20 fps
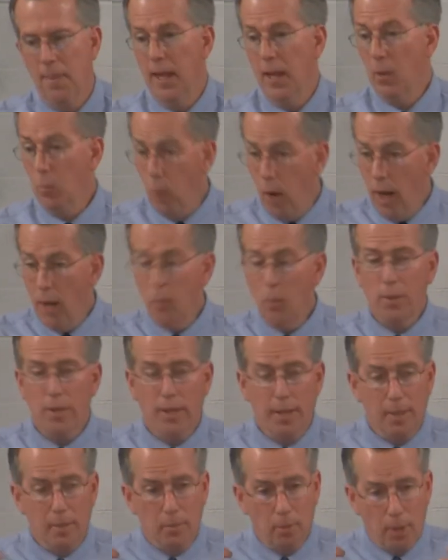And why were
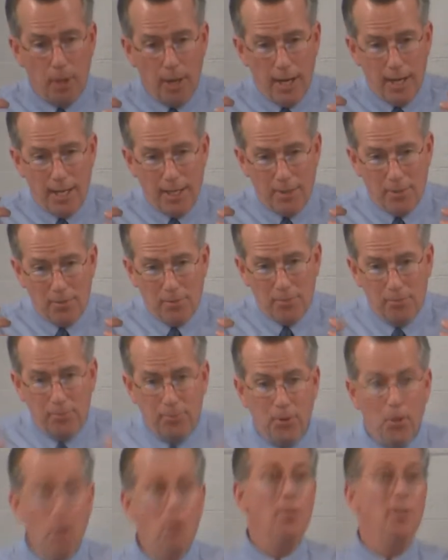they praying
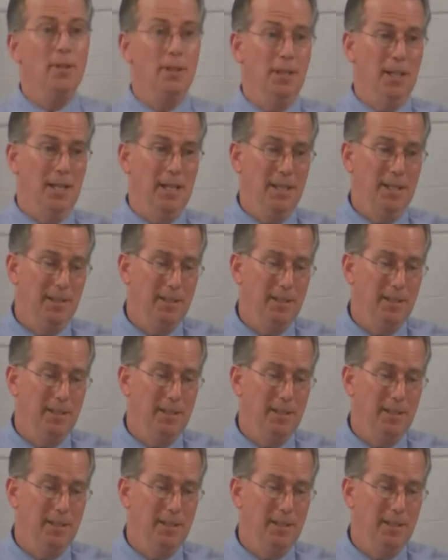fervently?